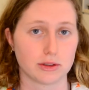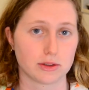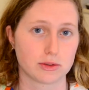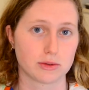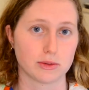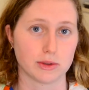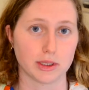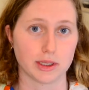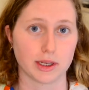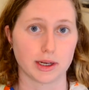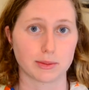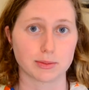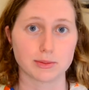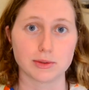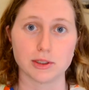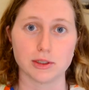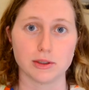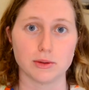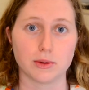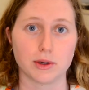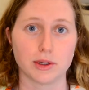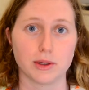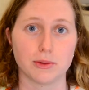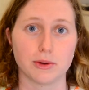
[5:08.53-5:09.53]
It's really up to
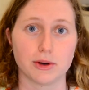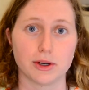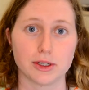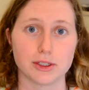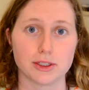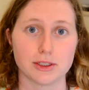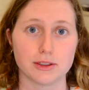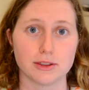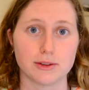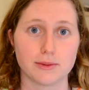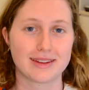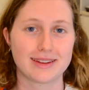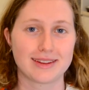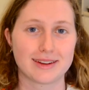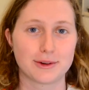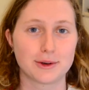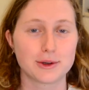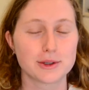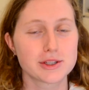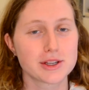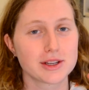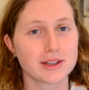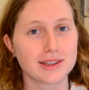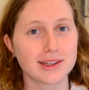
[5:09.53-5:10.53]
you what you want to do.
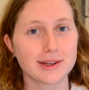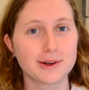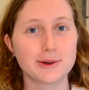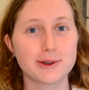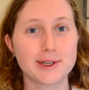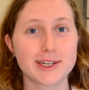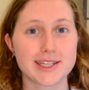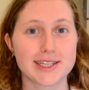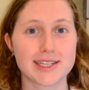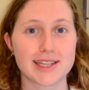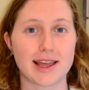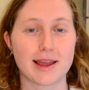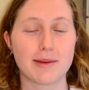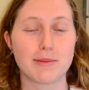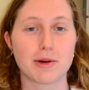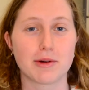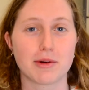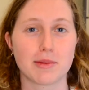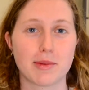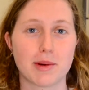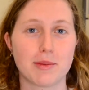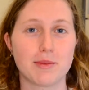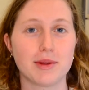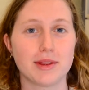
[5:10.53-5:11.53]
Also, a little disclaimer,
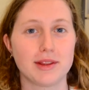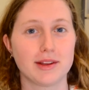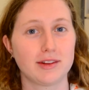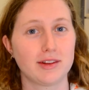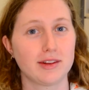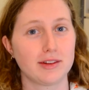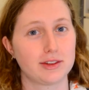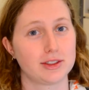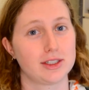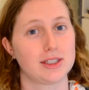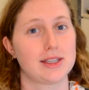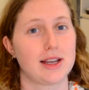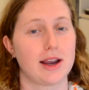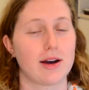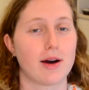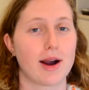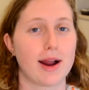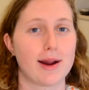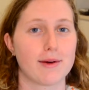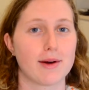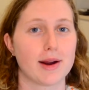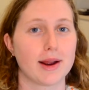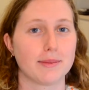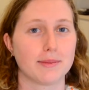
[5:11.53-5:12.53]
remember this is just how
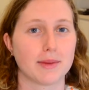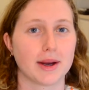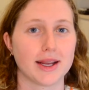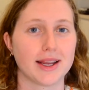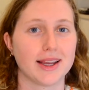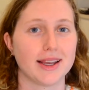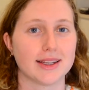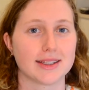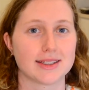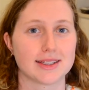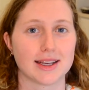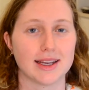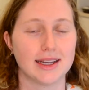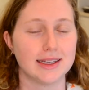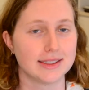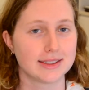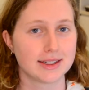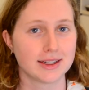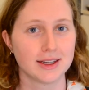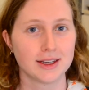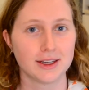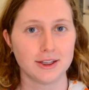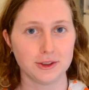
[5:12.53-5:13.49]
I write my essays.